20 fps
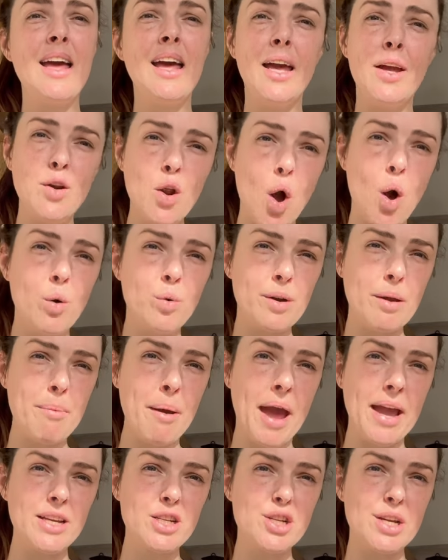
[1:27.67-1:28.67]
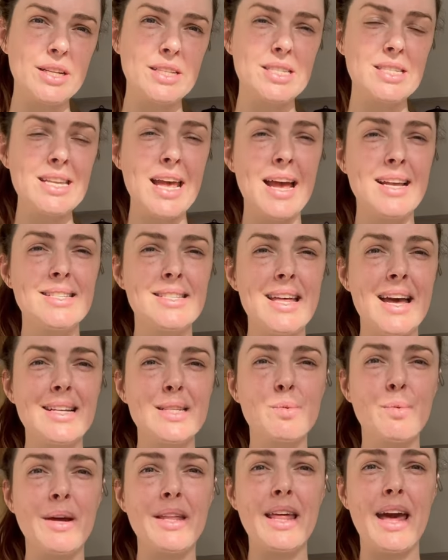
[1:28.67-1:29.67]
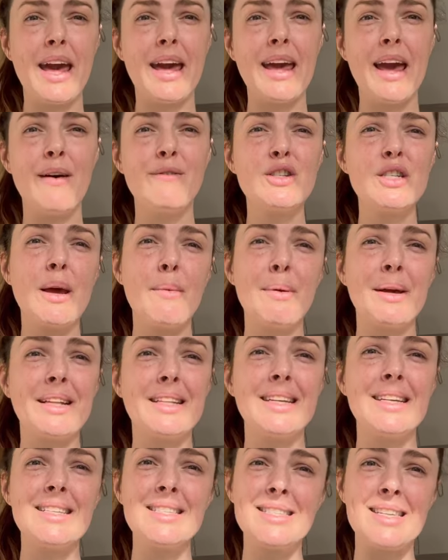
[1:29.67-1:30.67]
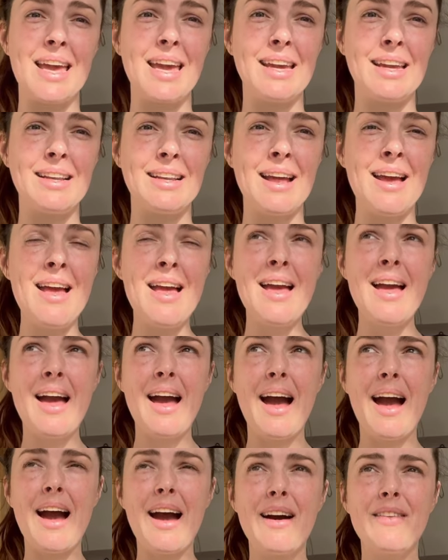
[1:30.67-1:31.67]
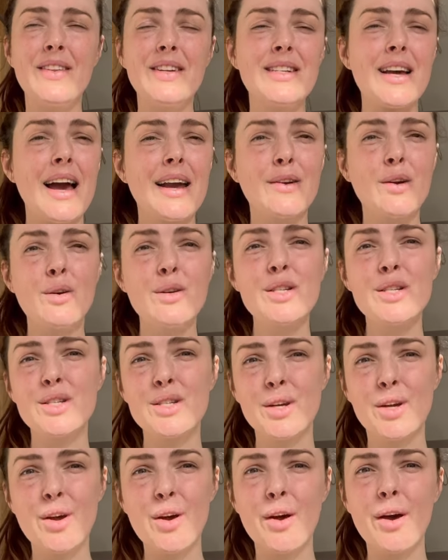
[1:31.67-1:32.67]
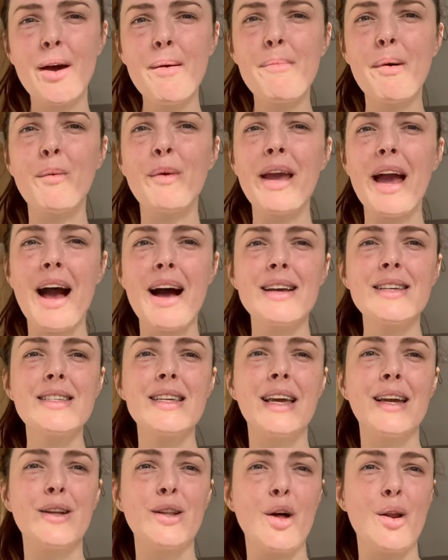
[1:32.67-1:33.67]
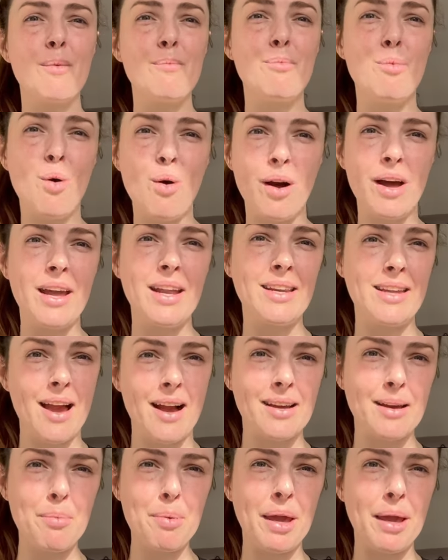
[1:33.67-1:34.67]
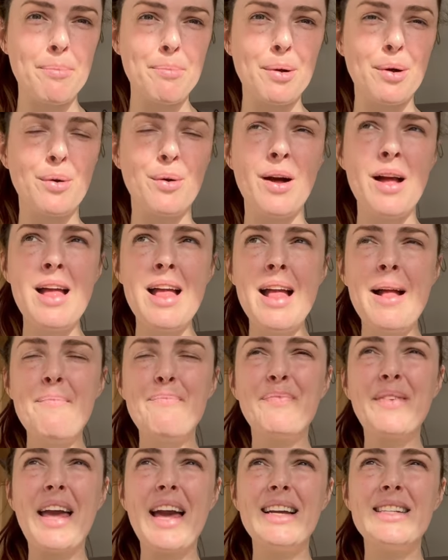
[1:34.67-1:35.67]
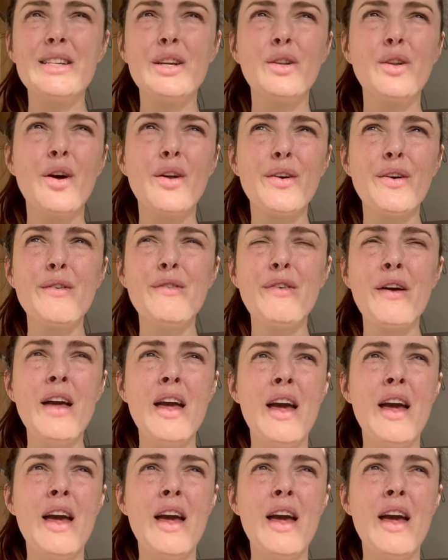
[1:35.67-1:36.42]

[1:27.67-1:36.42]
in older patients, as that's where they have typically seen the diagnosis occur. But we are seeing a lot more in younger people, and a lot of